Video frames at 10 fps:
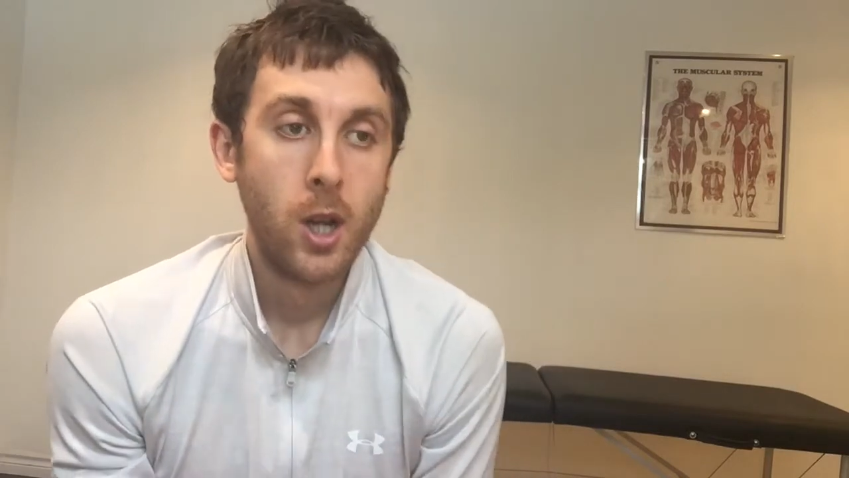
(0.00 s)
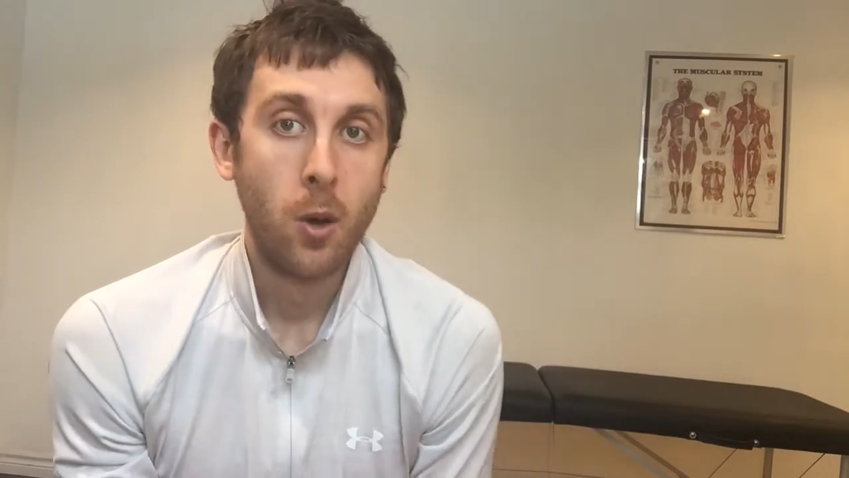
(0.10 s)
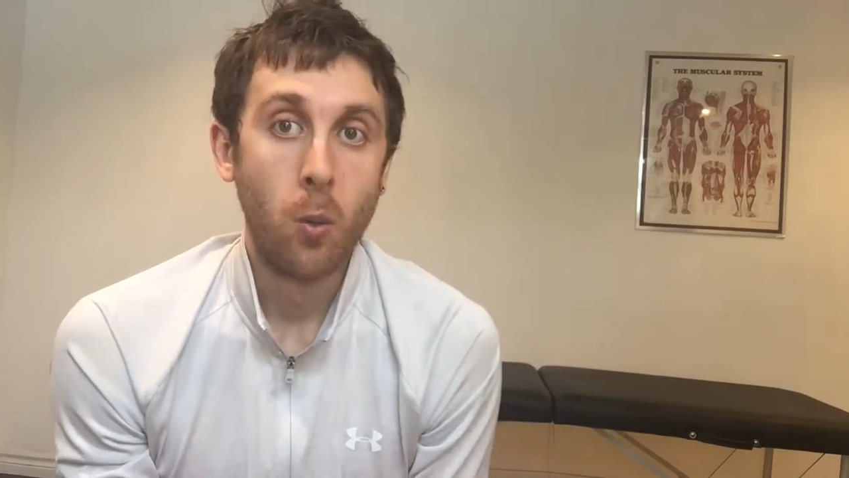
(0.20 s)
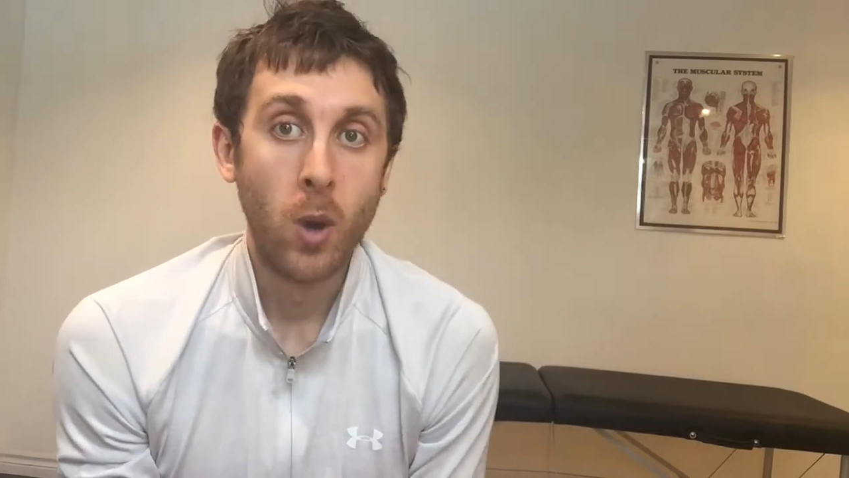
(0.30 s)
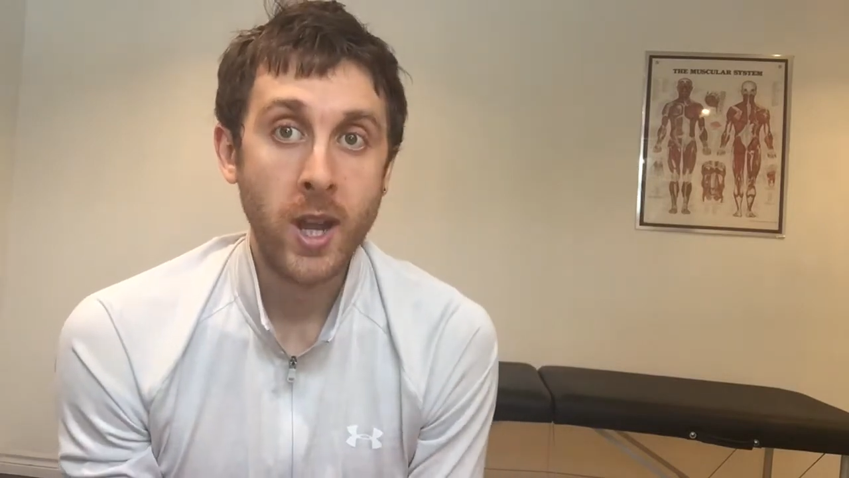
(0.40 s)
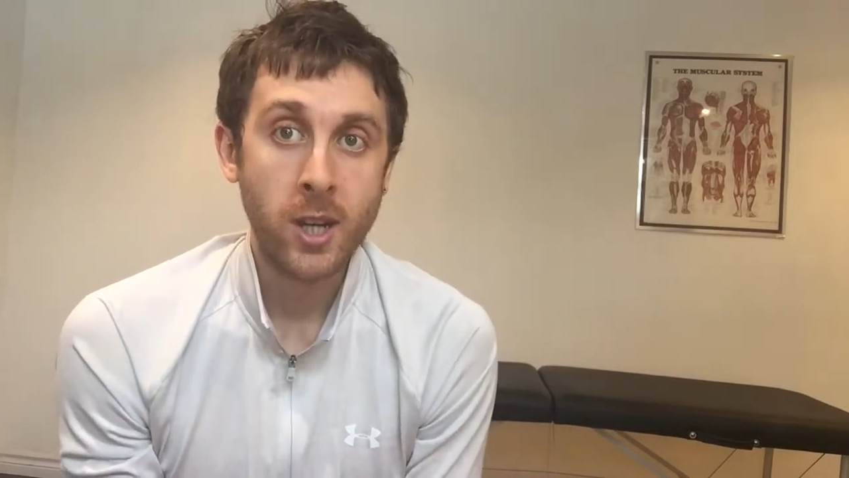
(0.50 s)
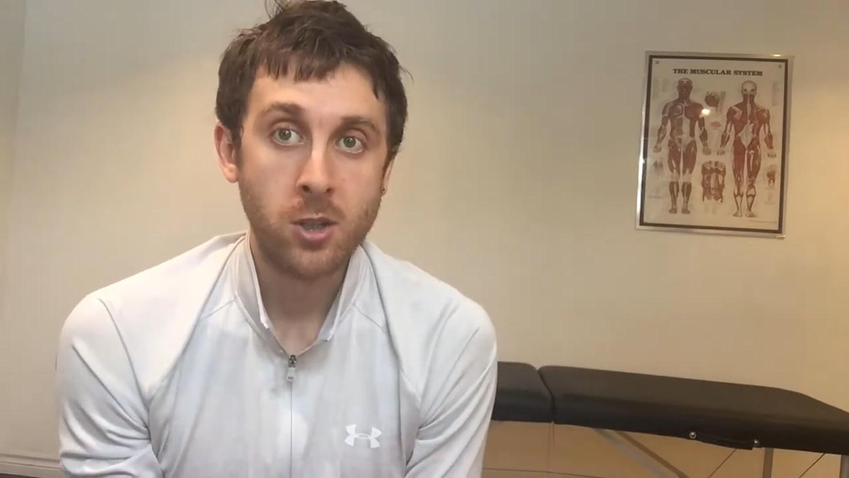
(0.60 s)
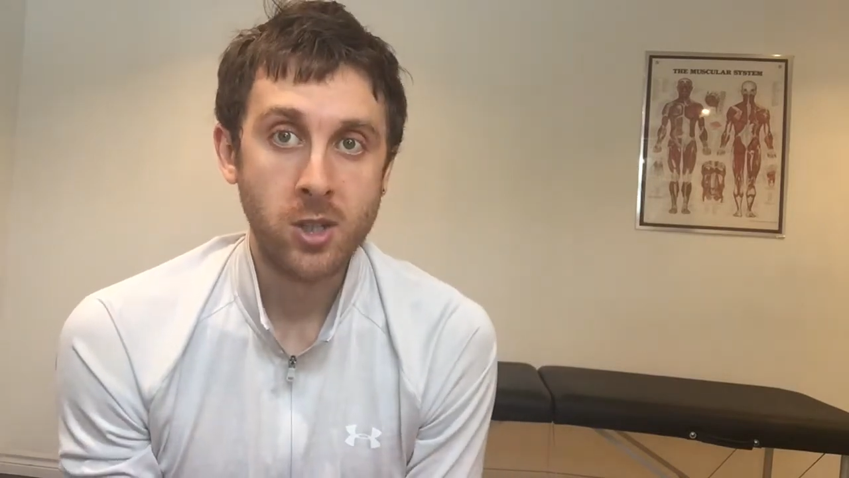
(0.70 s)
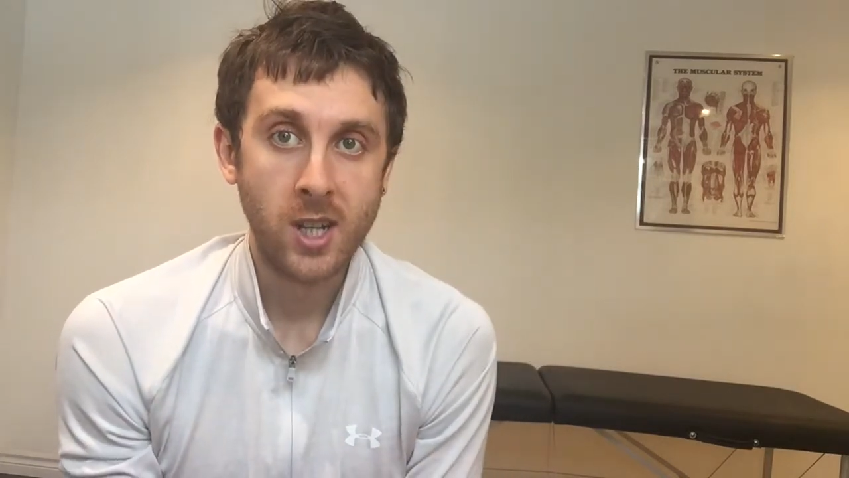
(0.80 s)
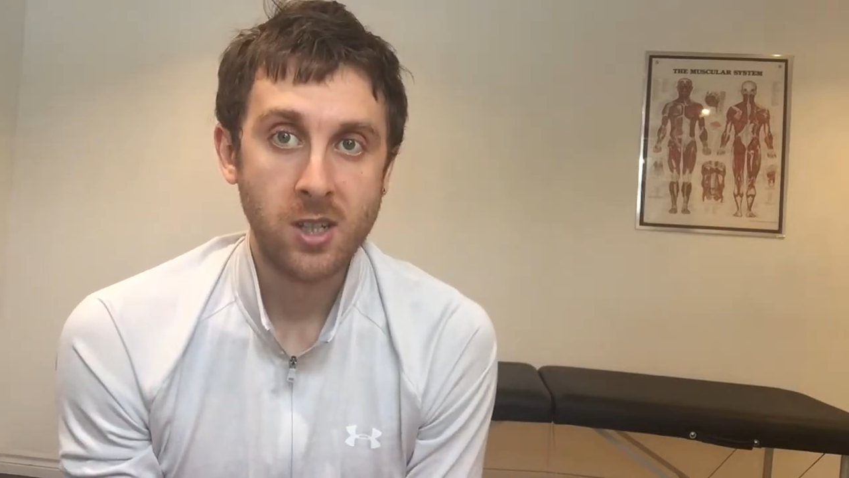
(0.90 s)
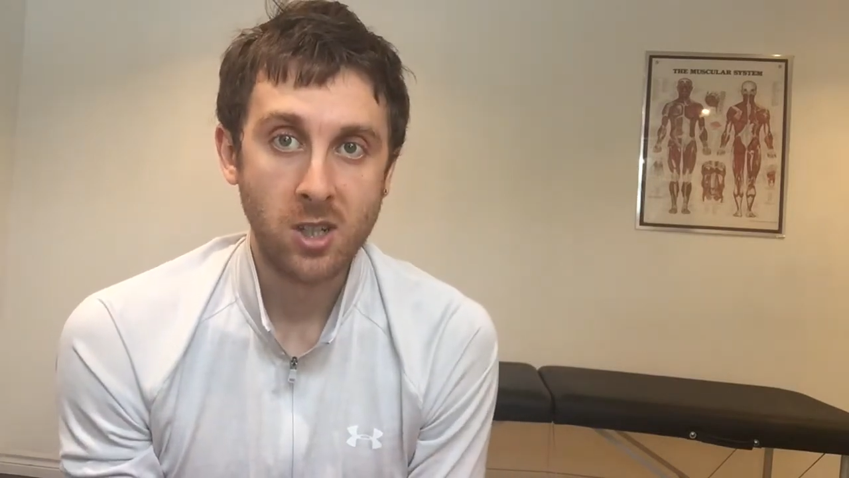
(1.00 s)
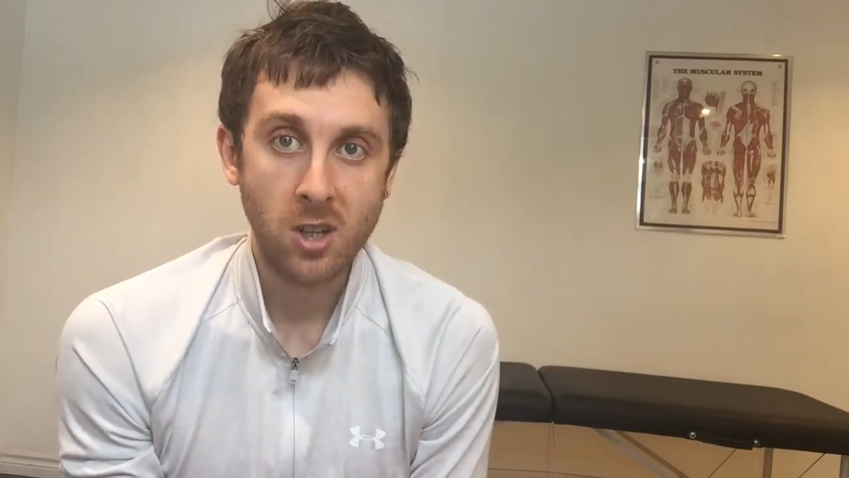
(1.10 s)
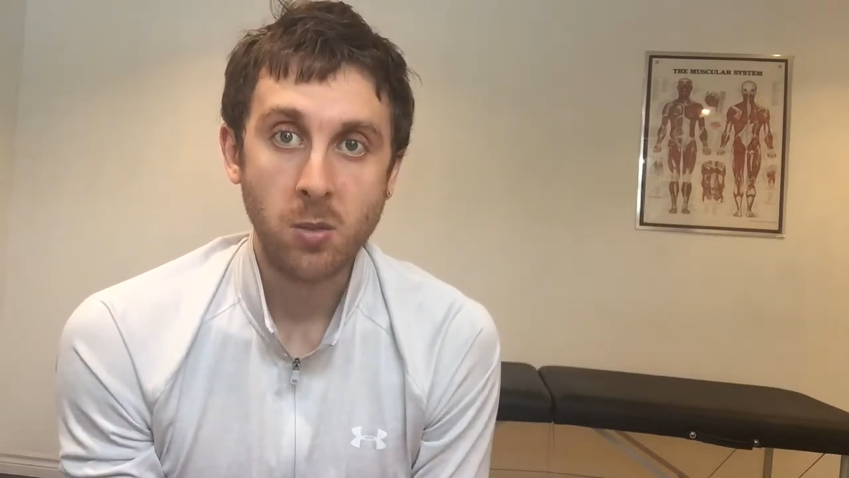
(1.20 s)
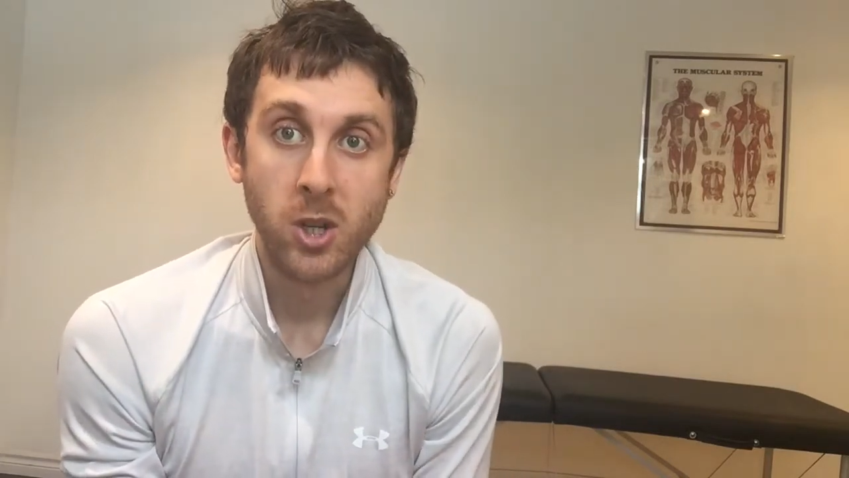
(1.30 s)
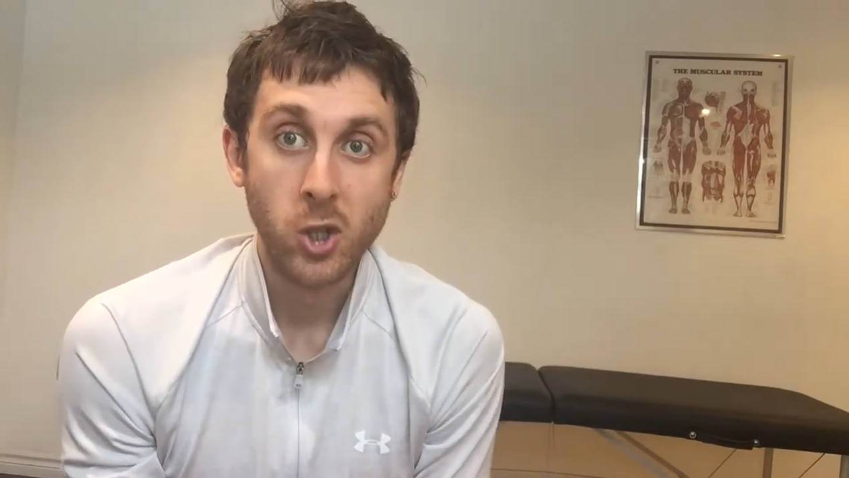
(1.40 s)
one exercise is going
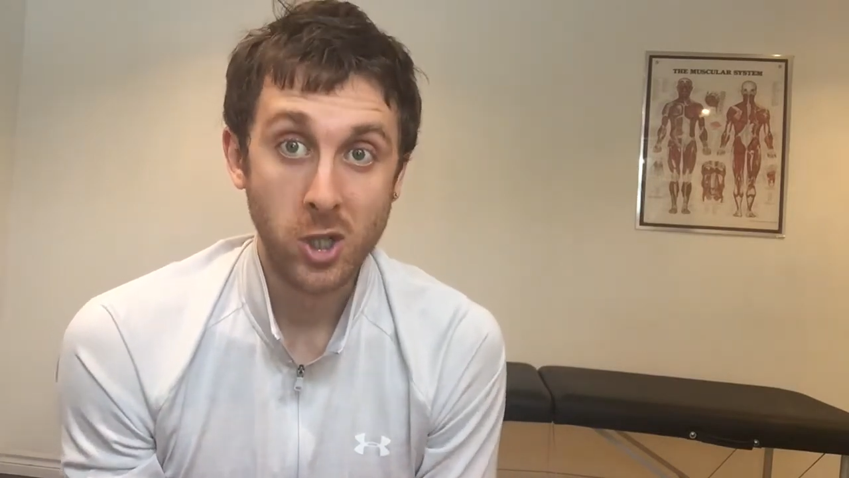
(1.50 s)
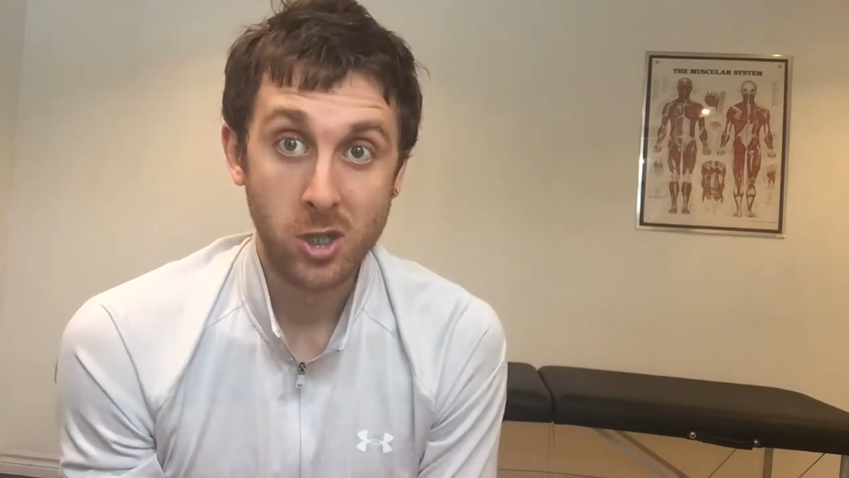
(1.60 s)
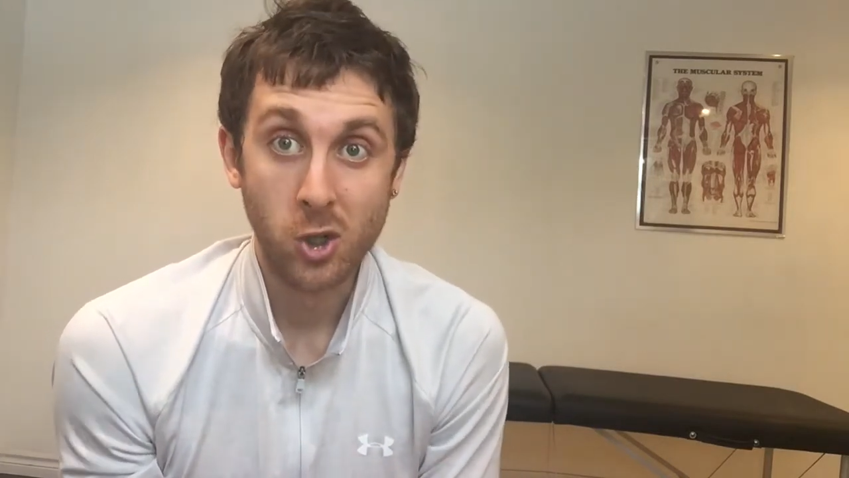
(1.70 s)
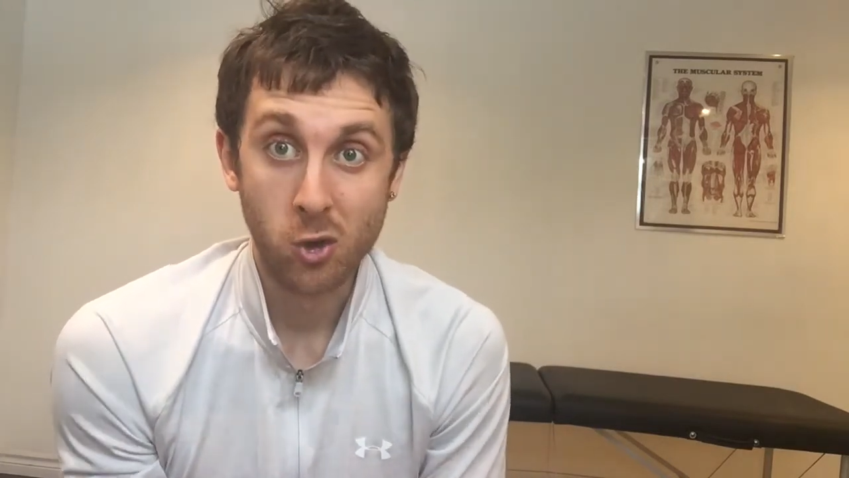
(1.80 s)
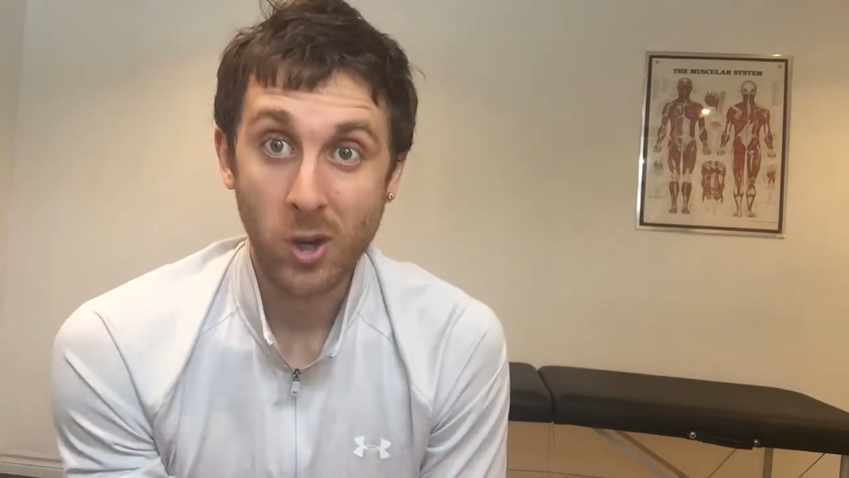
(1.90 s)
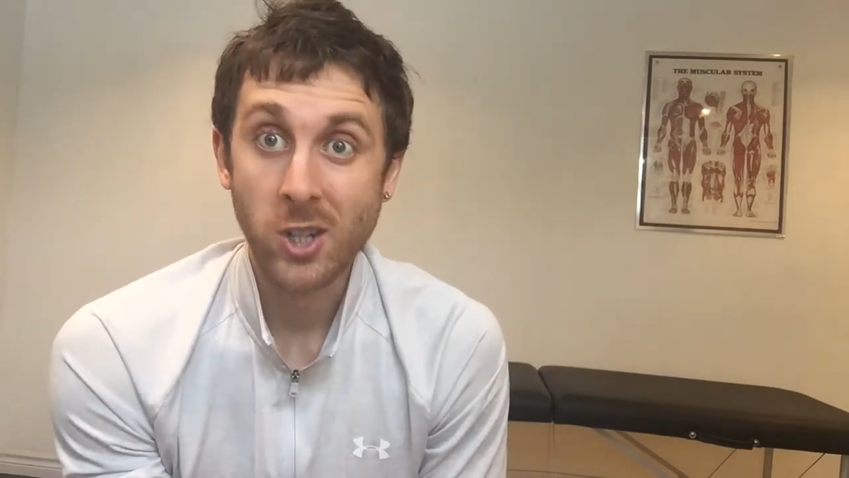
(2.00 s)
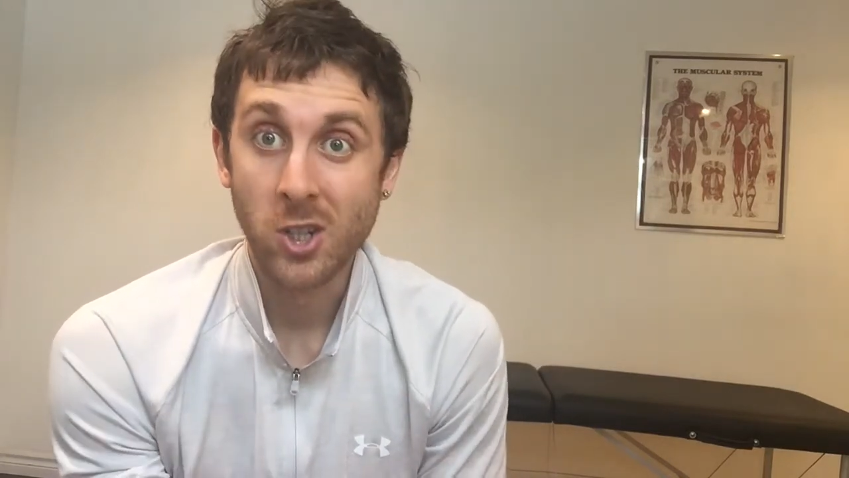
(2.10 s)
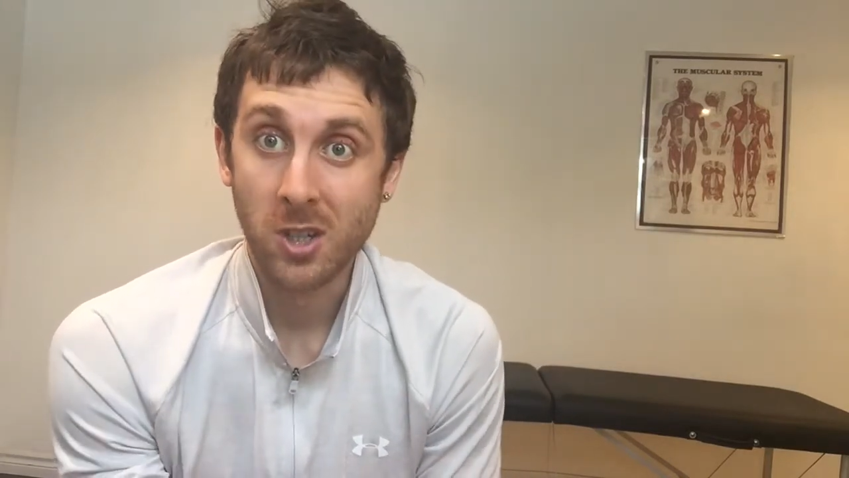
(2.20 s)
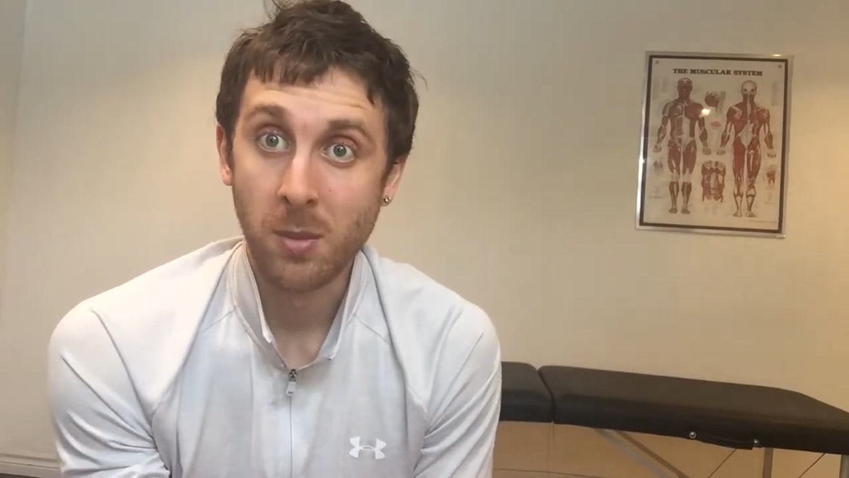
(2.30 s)
to be just to stretch some